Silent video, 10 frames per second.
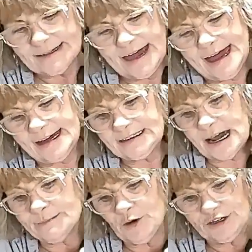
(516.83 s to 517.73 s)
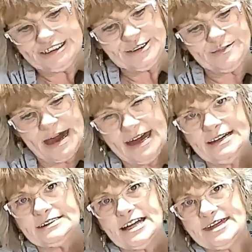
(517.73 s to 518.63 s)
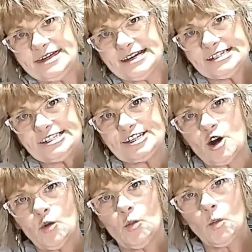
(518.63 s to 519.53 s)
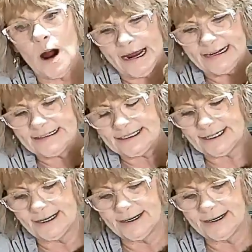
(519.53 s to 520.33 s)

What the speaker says: And I'm going to paint this white.